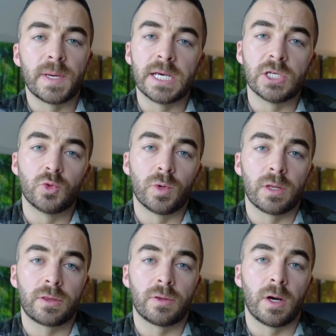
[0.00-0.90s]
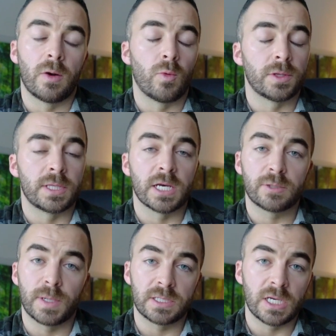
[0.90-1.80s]
page with what the
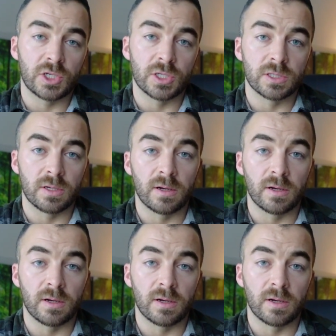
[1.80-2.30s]
expectations